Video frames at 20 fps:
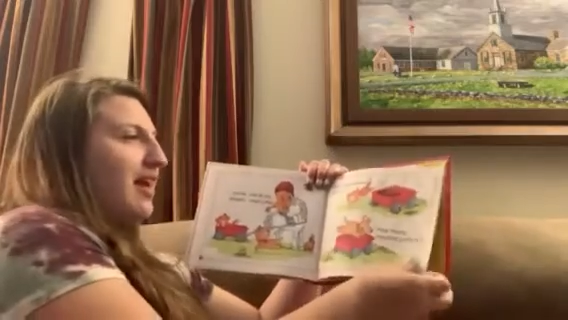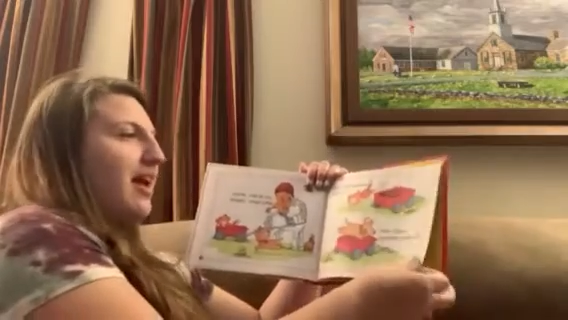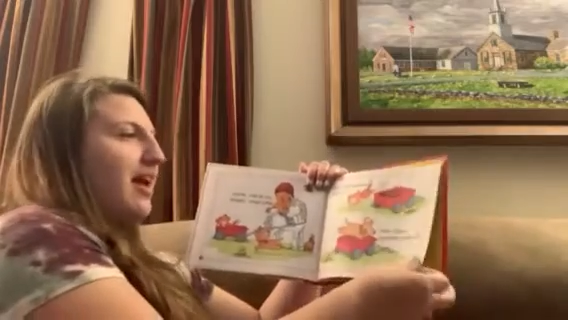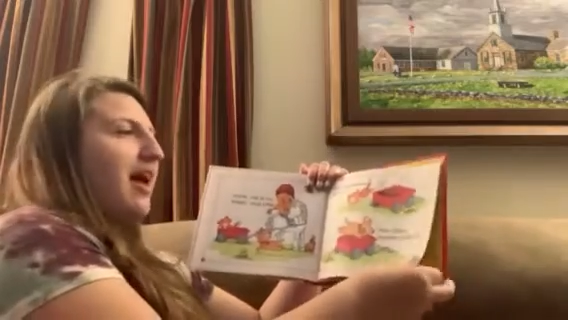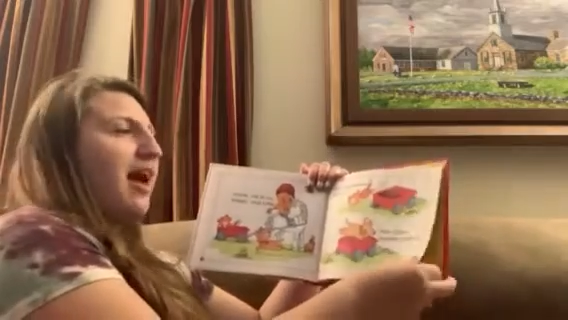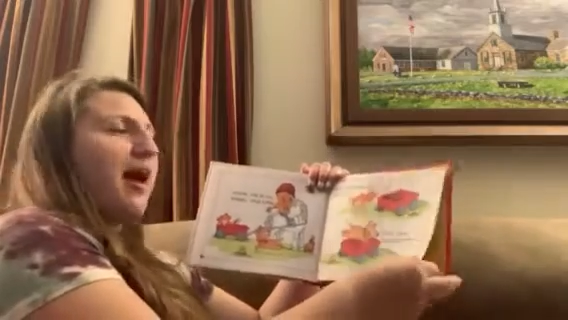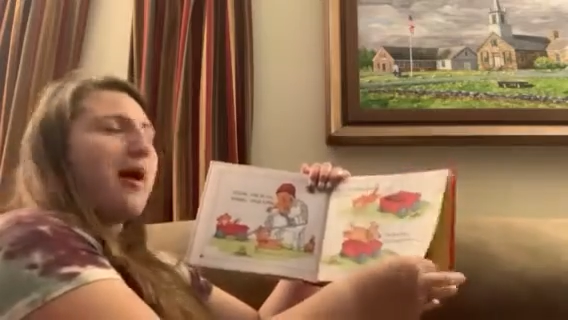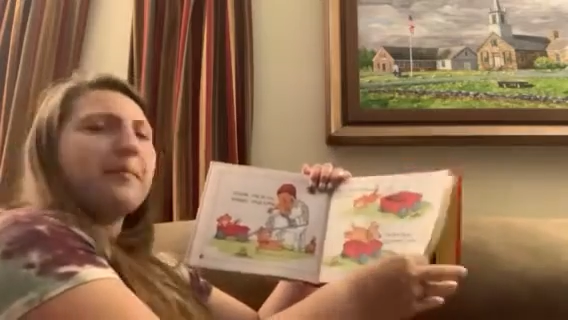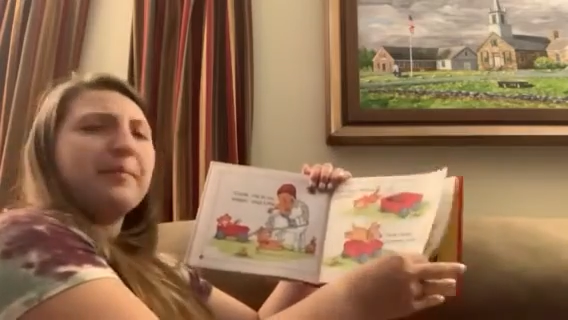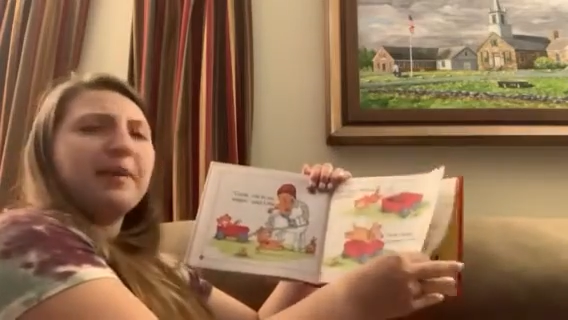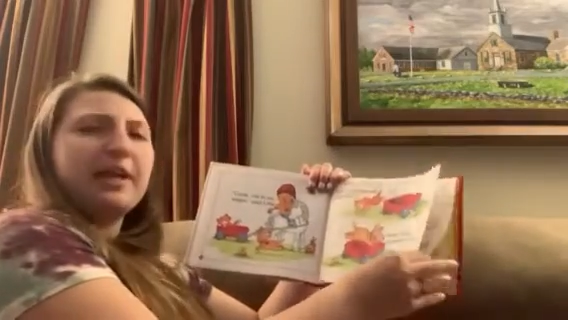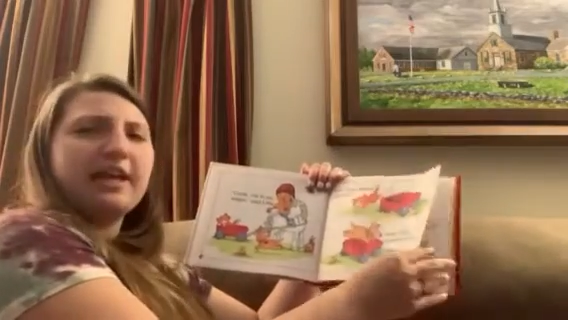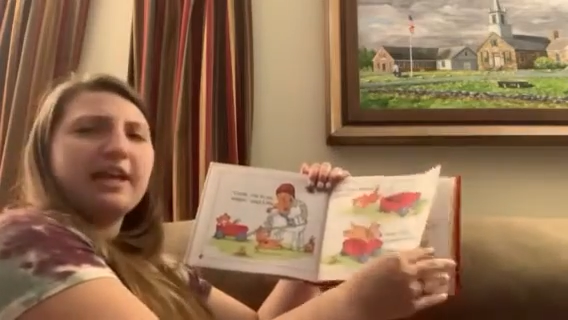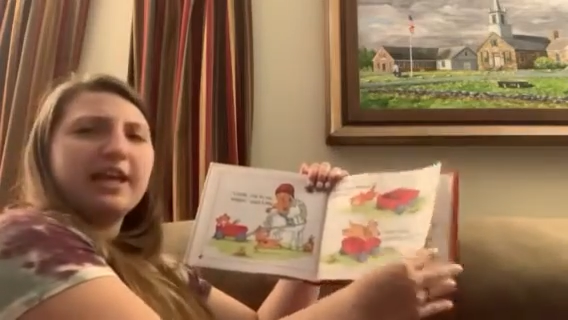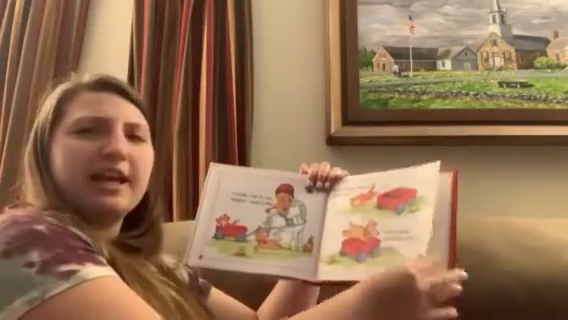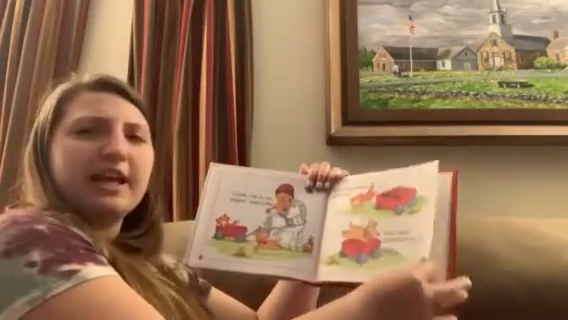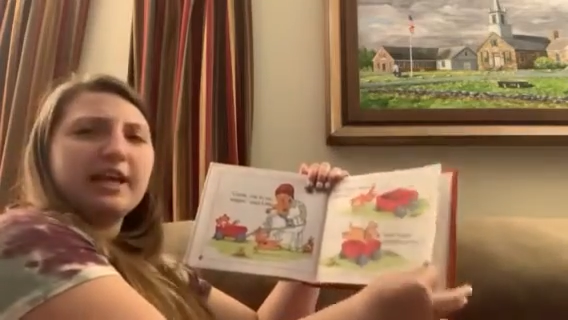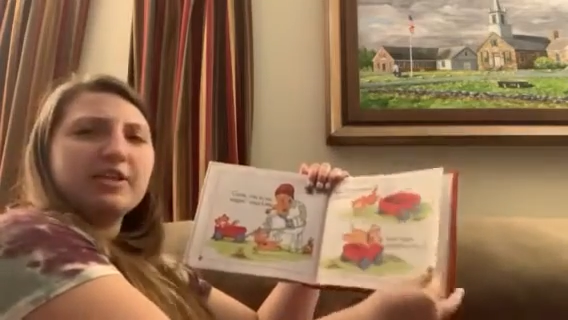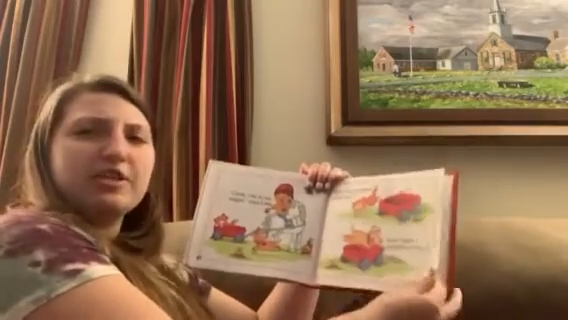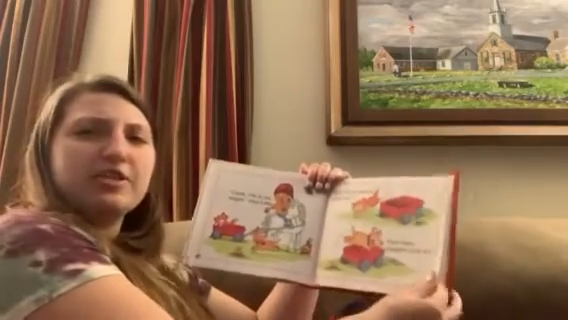How many
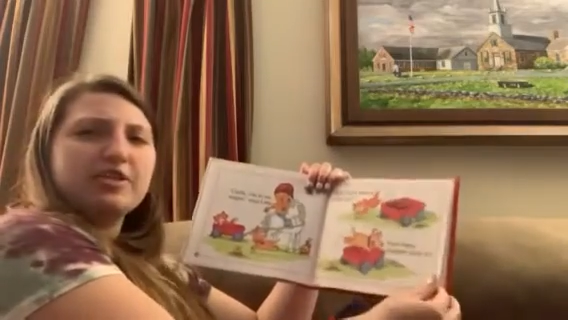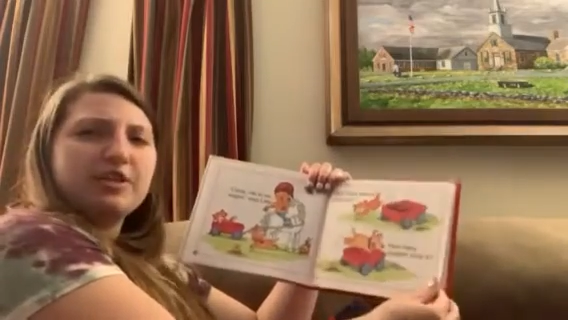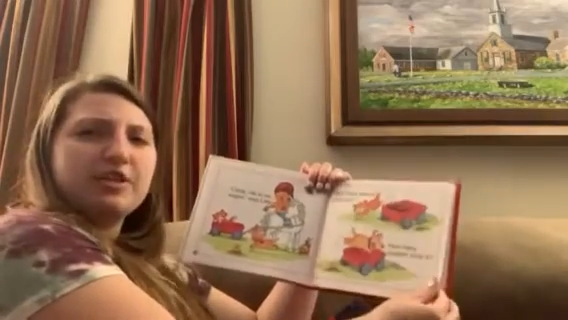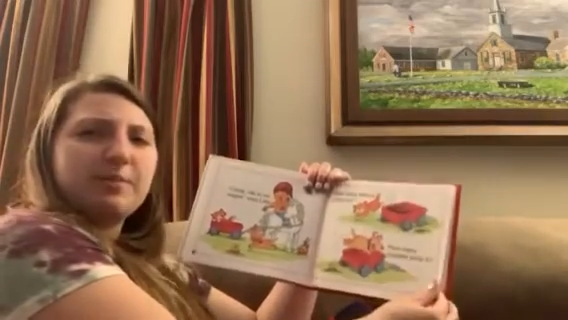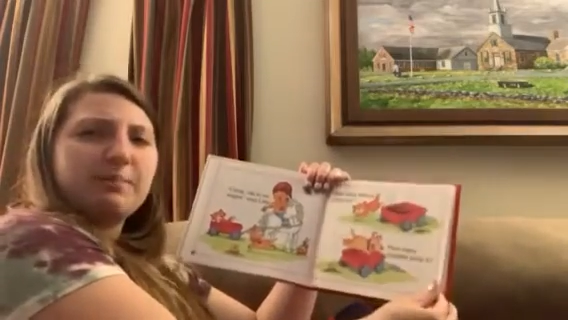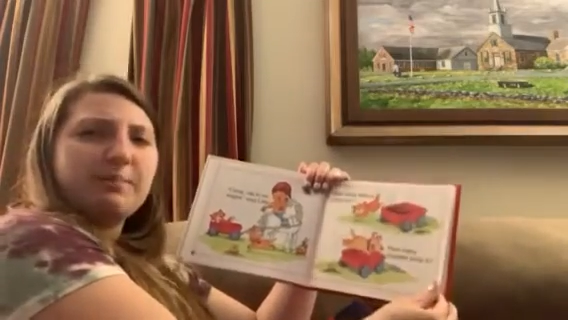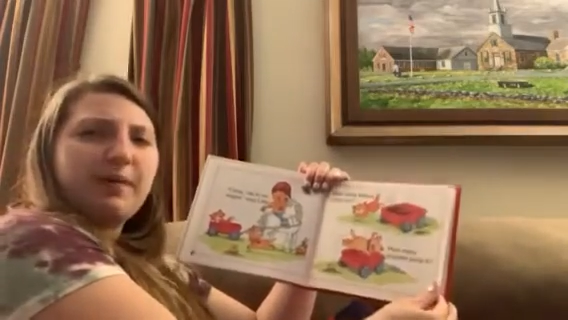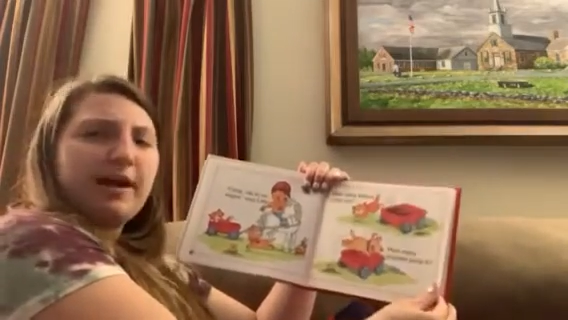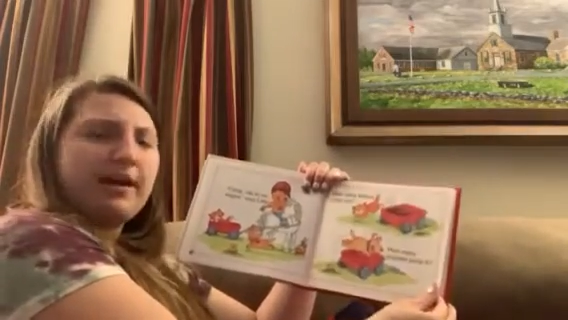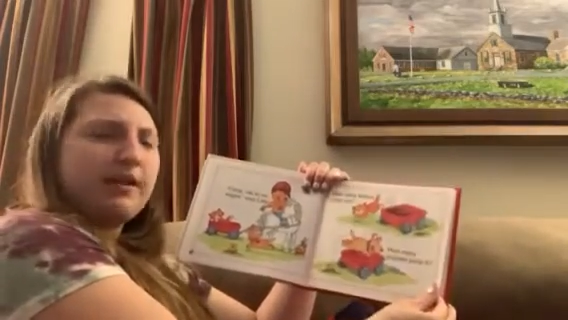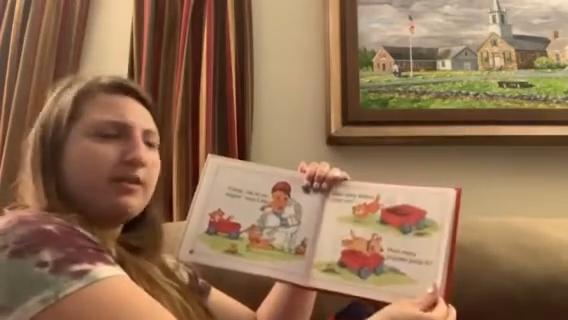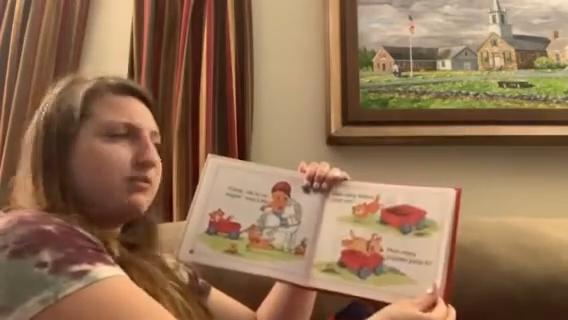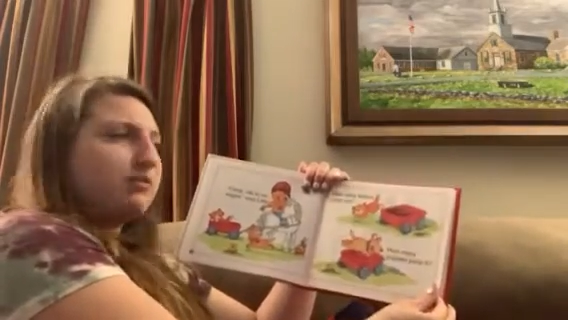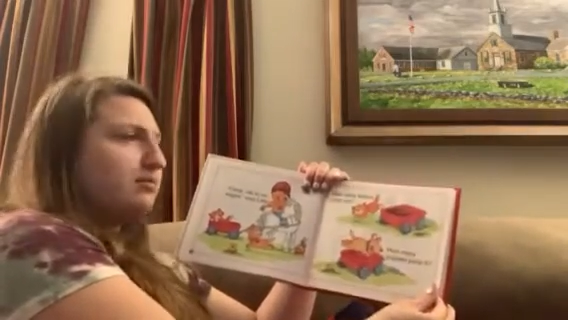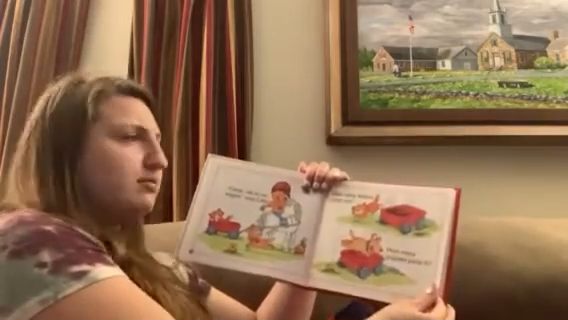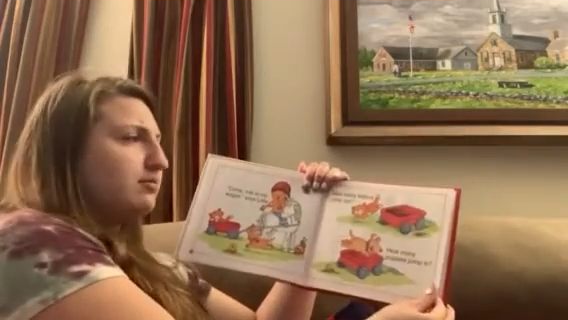kittens jump in?